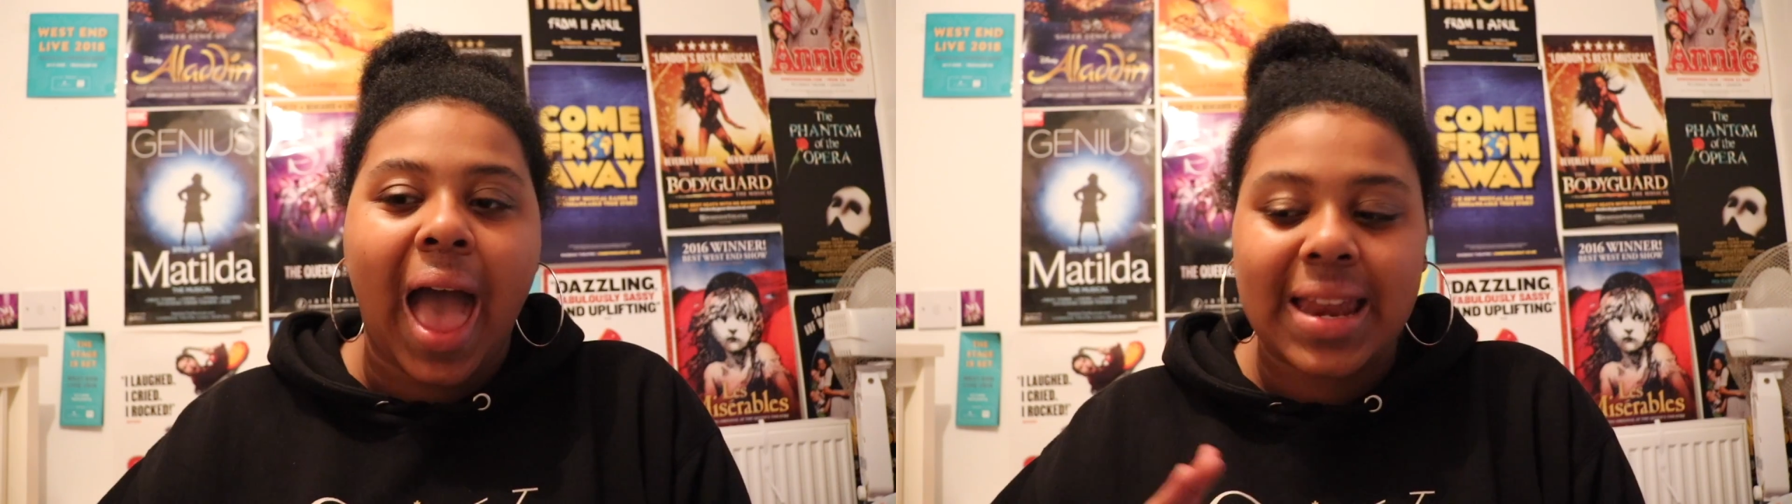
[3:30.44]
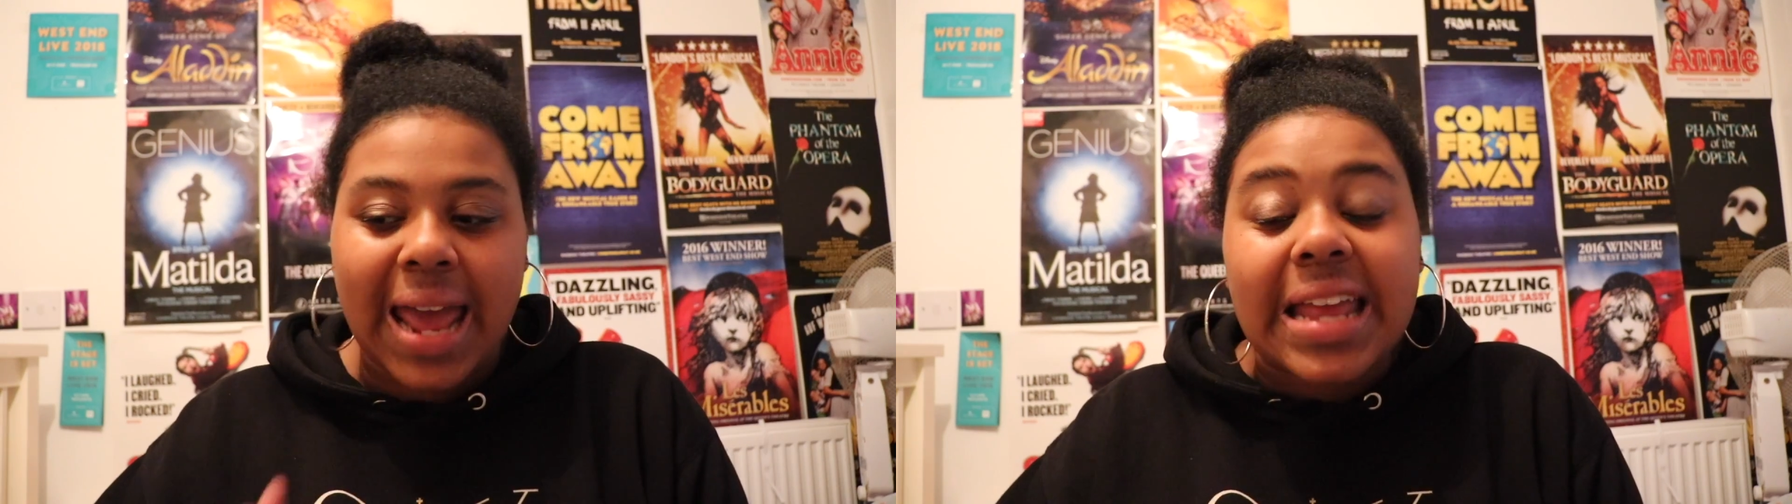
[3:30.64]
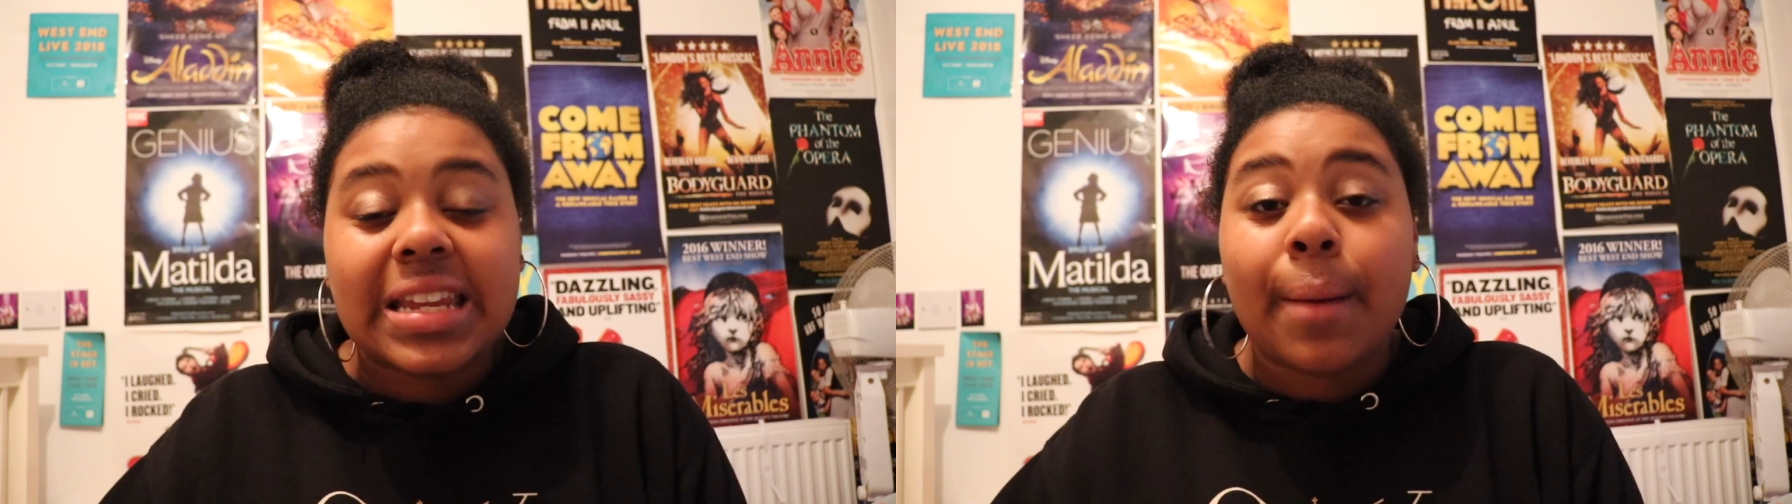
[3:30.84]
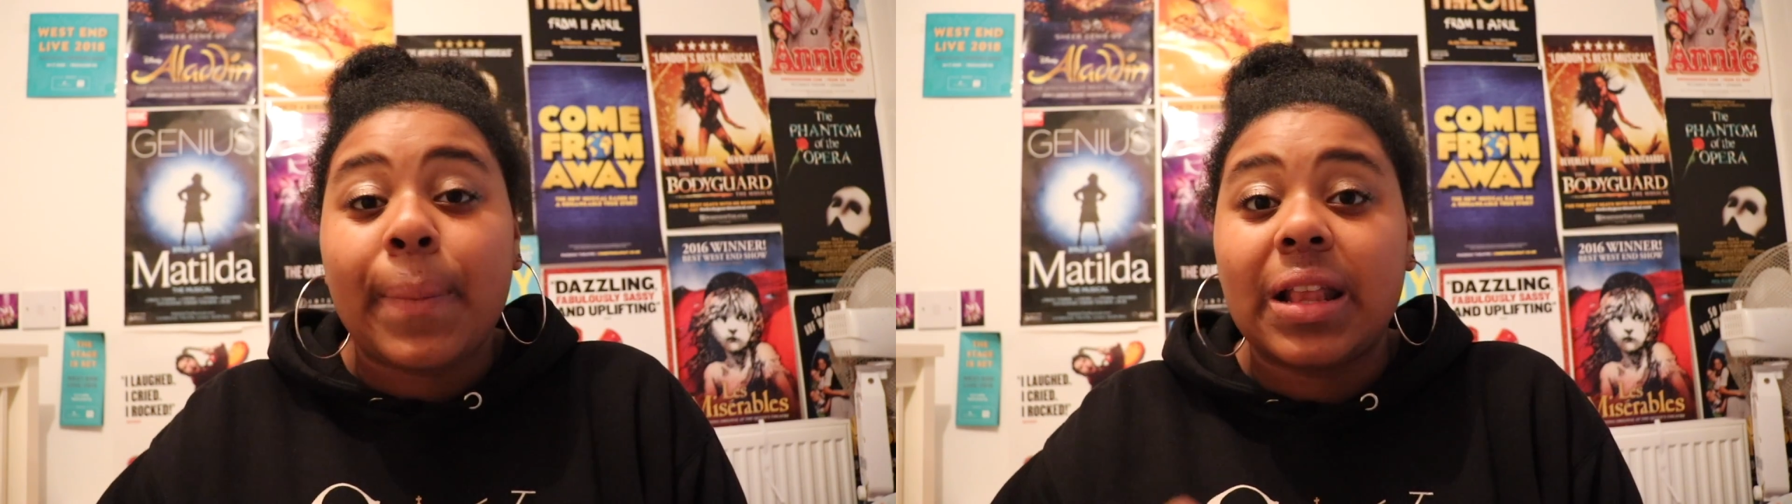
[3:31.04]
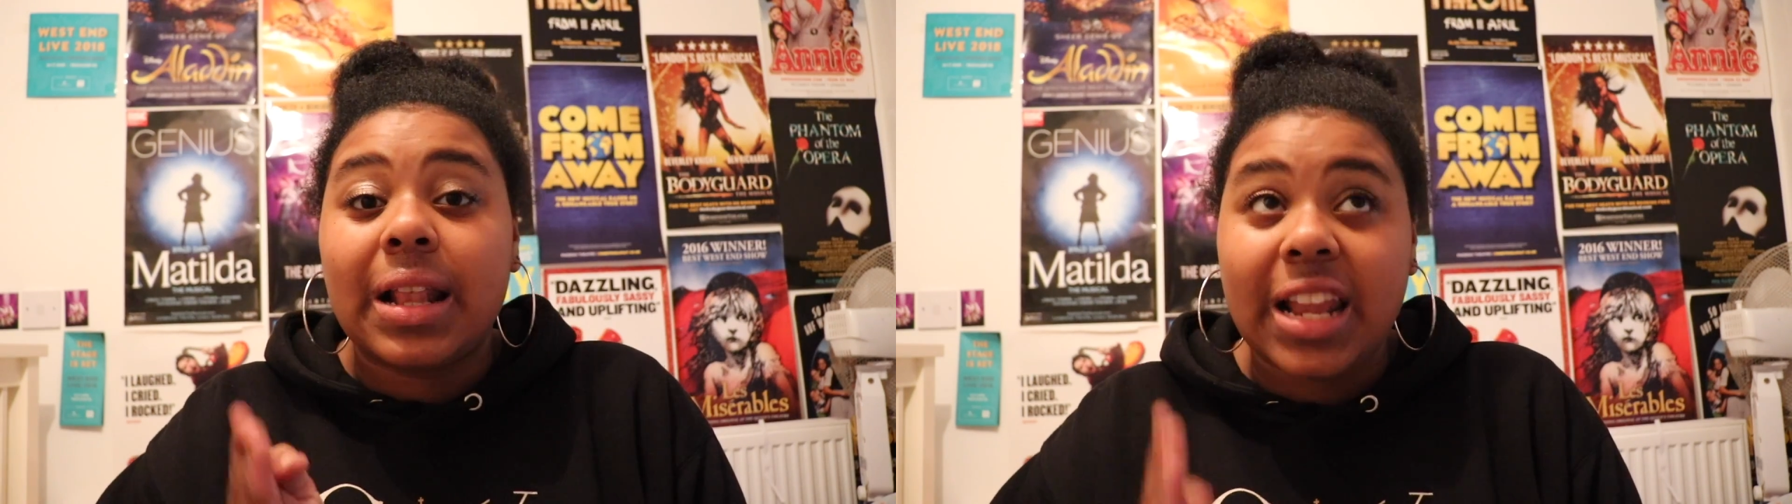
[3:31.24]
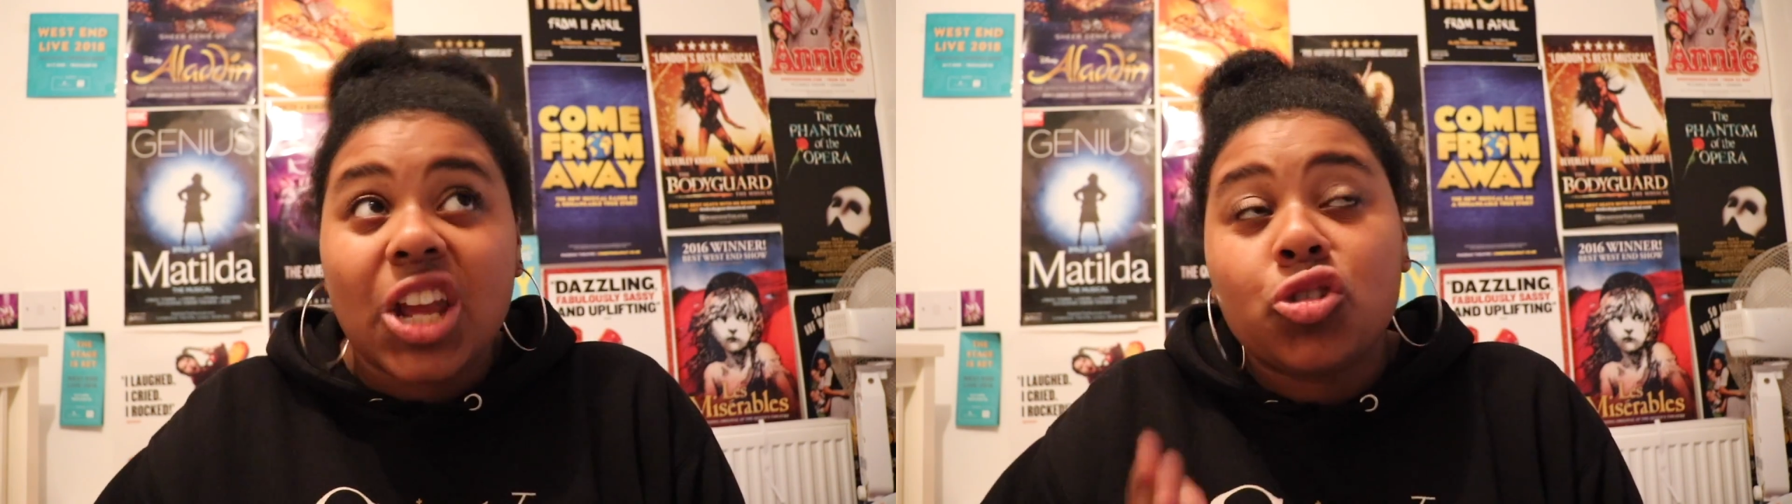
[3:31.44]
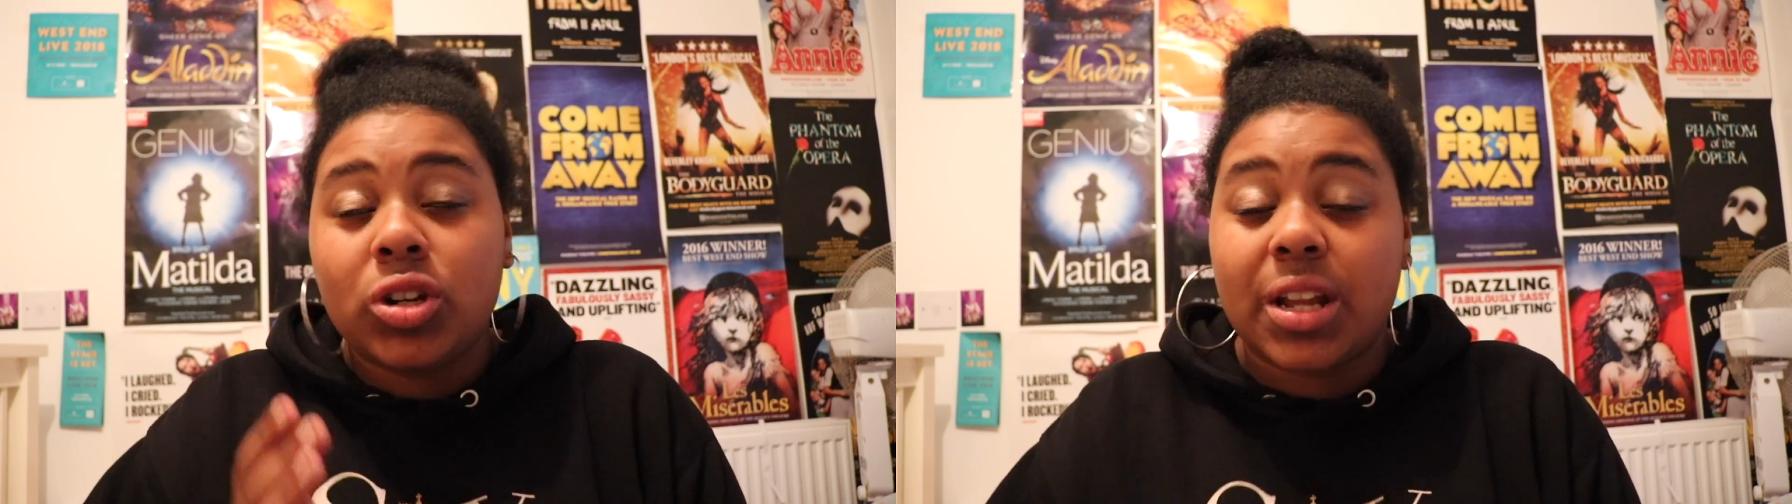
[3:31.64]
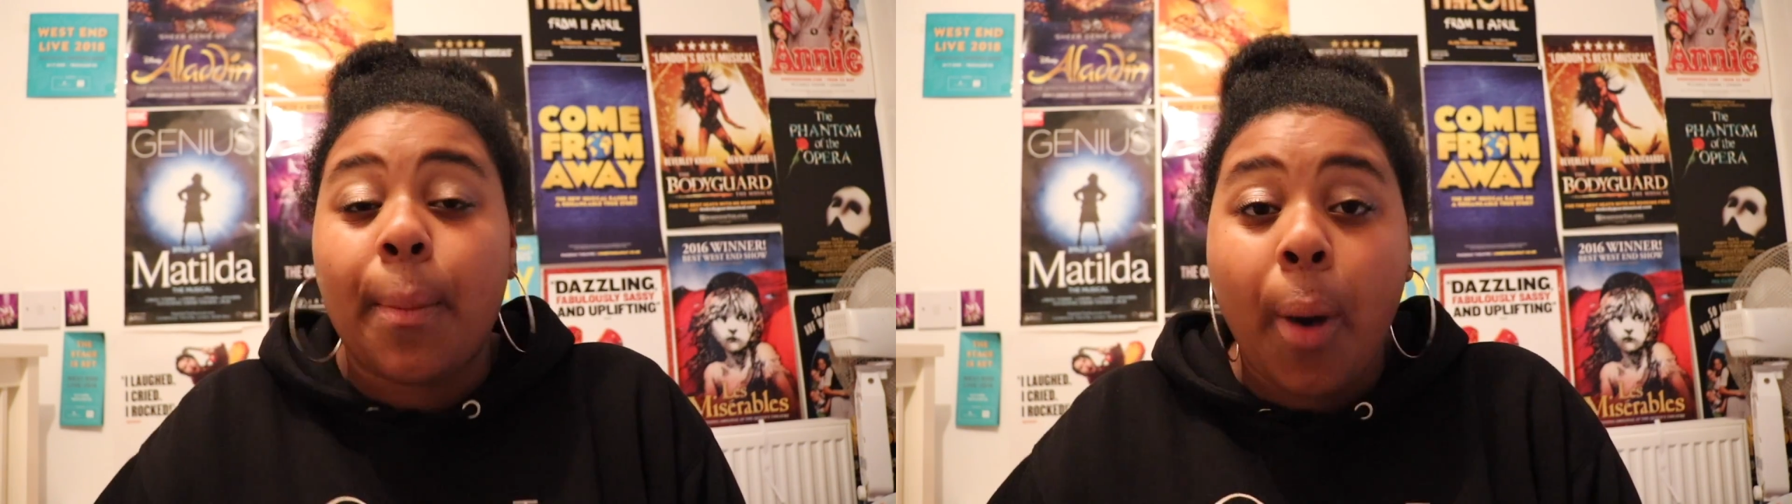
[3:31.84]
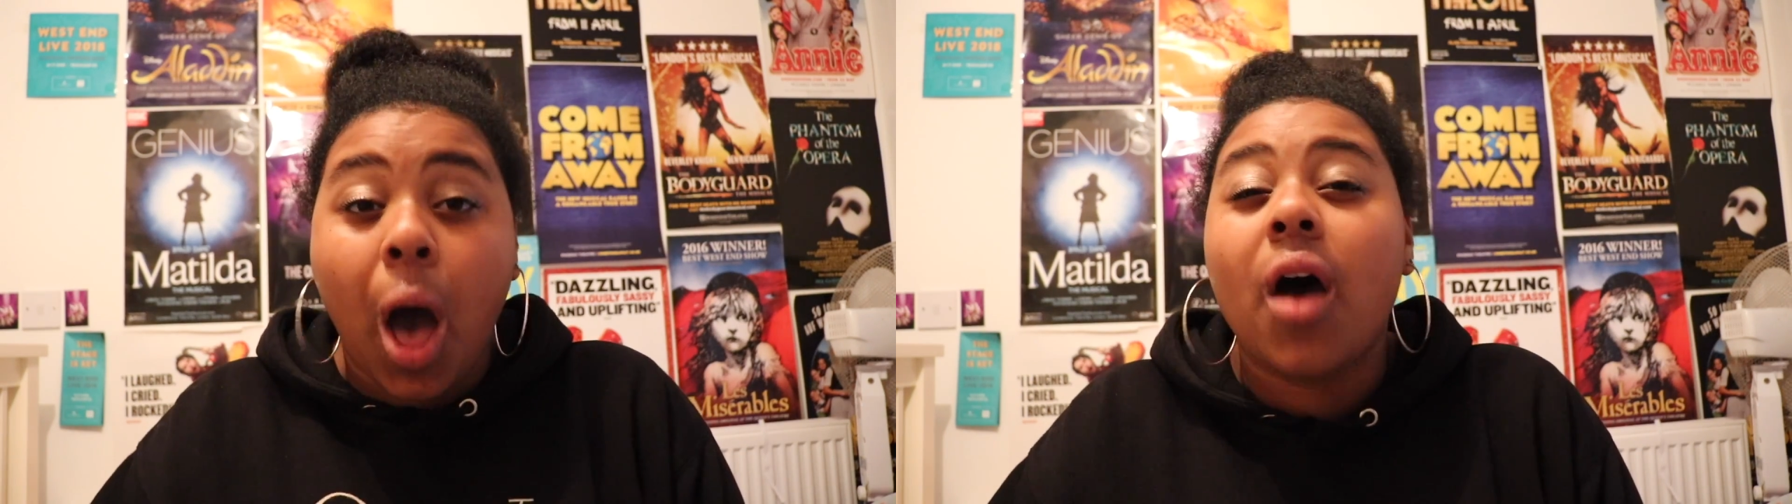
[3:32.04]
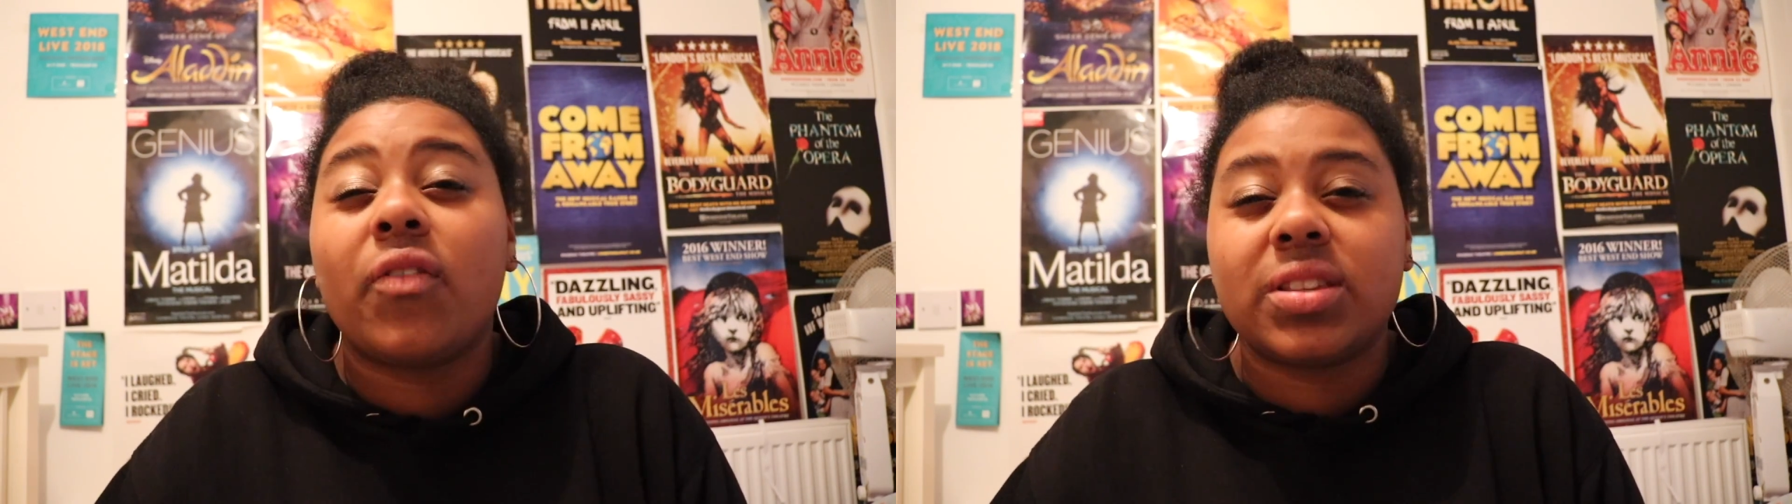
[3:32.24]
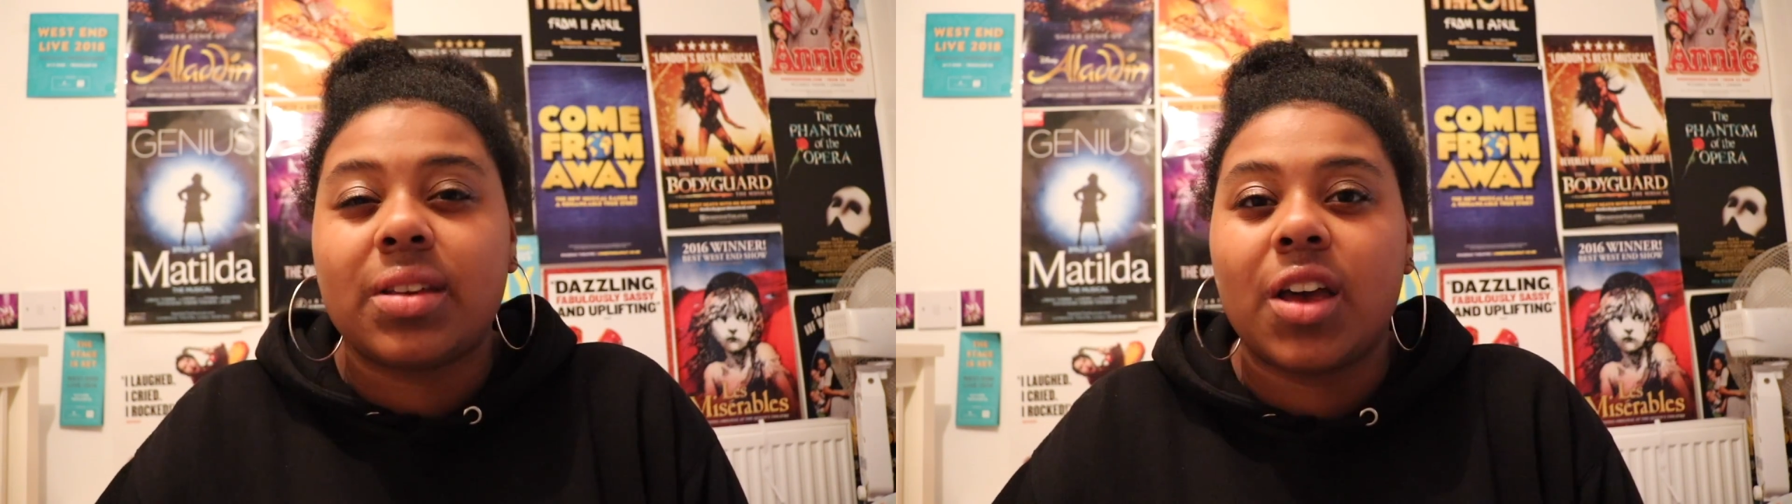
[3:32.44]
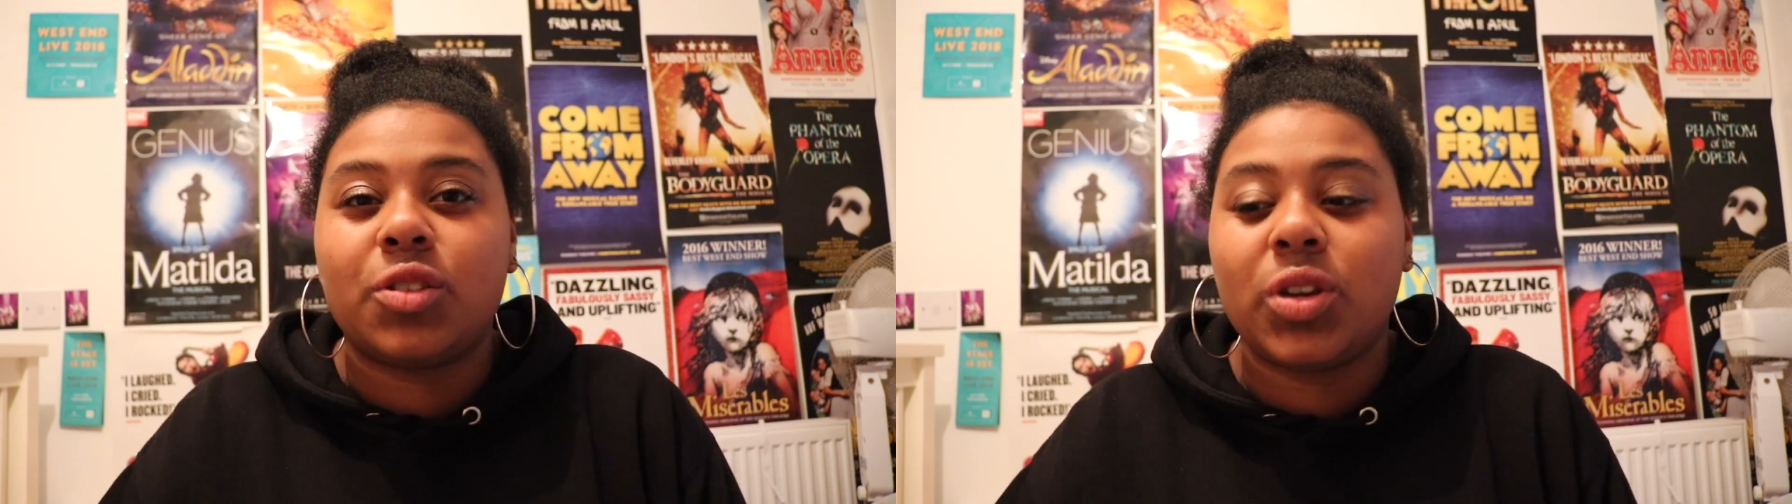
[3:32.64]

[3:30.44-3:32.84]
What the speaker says: and it ended up being literally the perfect size,